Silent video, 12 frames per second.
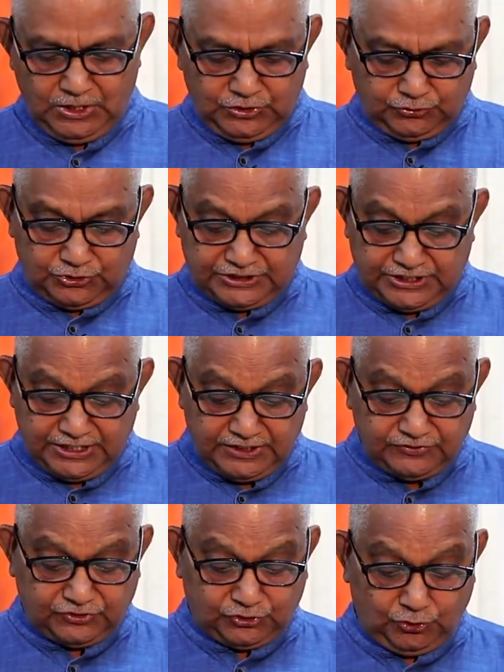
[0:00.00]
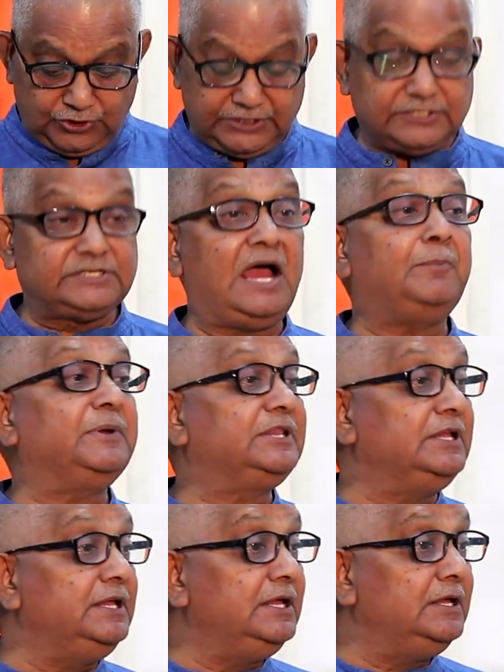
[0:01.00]
So these stories,
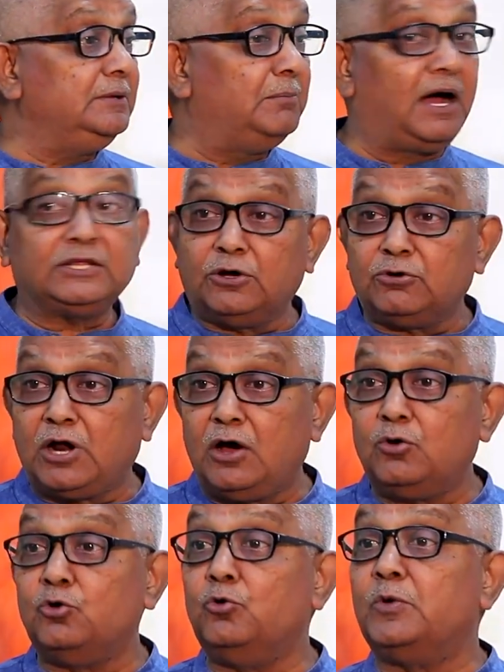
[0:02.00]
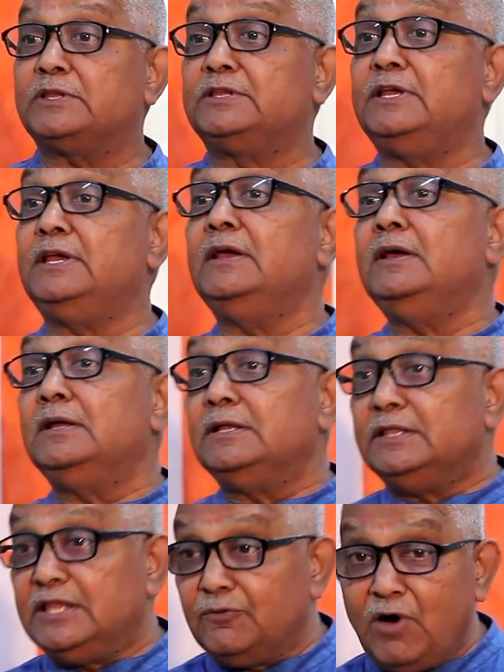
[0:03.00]
Nyapati Madhavrao, who was the
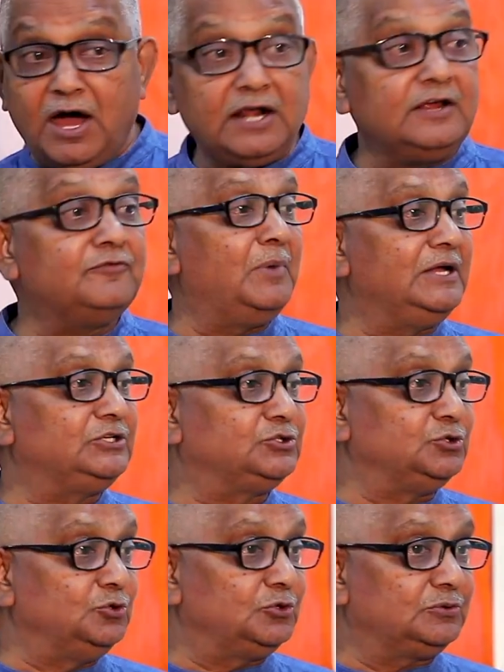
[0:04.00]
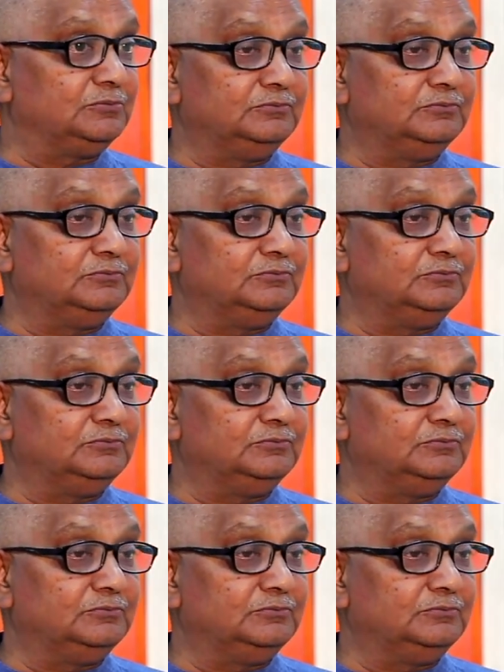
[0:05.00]
Diwan Mysore,